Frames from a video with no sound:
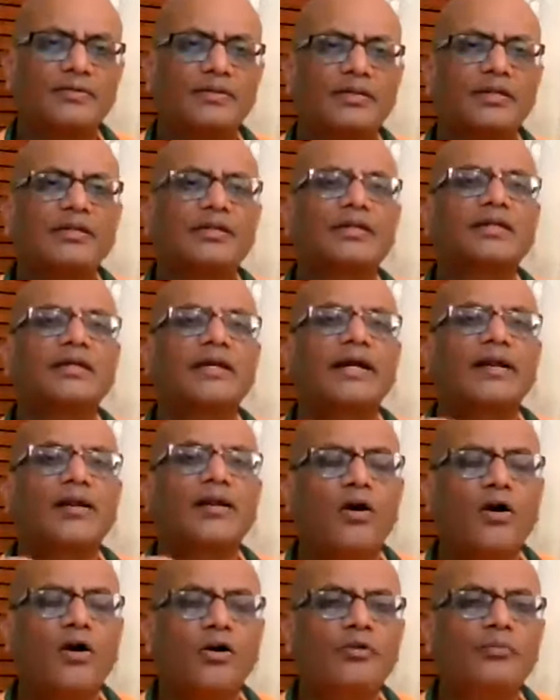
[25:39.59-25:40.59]
that it
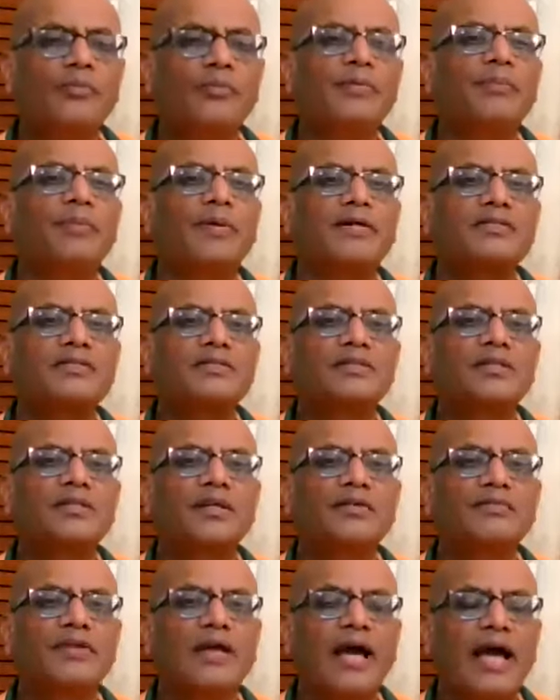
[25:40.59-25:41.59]
cannot be
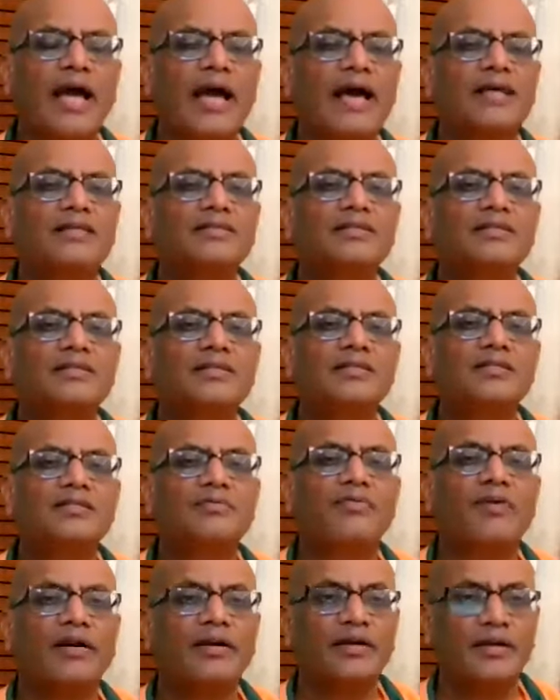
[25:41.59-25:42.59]
perceived as it is
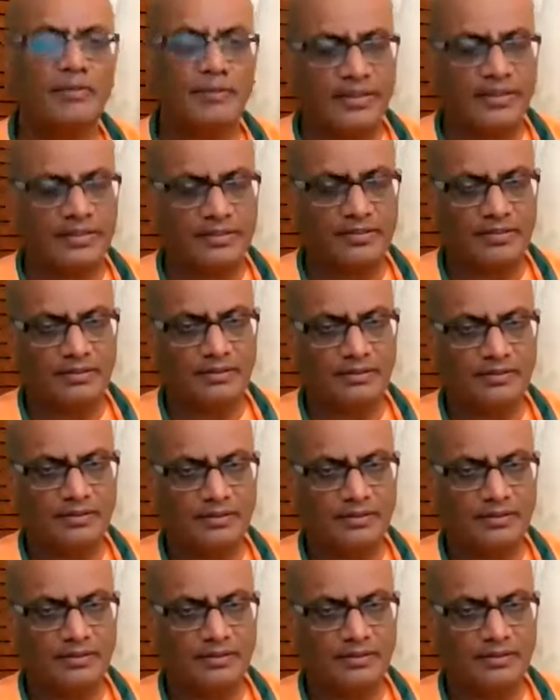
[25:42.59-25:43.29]
fundamental.